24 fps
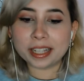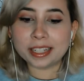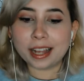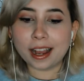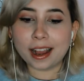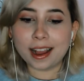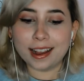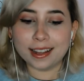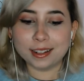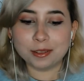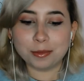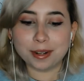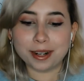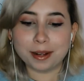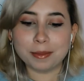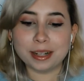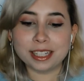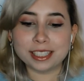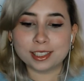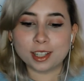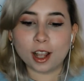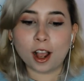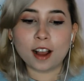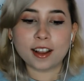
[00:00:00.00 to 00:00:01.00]
god, what am I
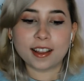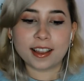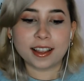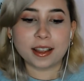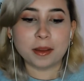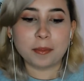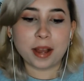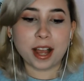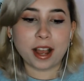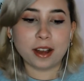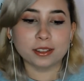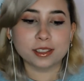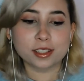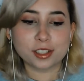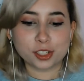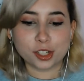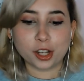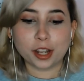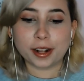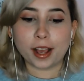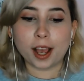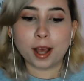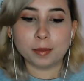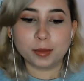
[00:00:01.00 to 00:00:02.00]
talking about?
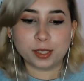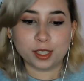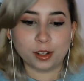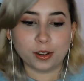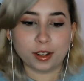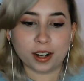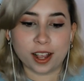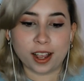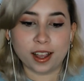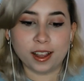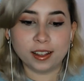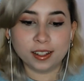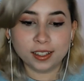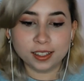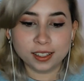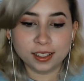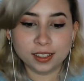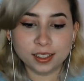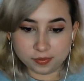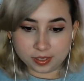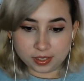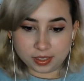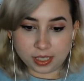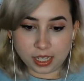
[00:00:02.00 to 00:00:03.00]
Shut up, Sora!
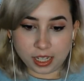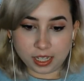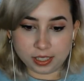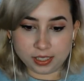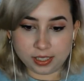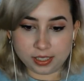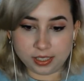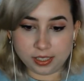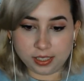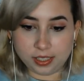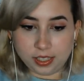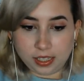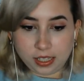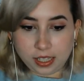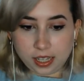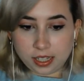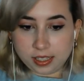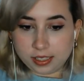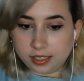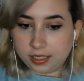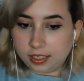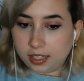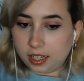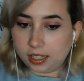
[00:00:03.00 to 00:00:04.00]
Yes,
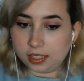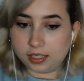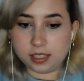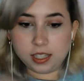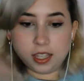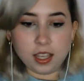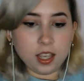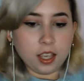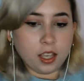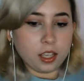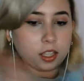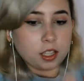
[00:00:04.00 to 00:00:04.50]
yes, yes.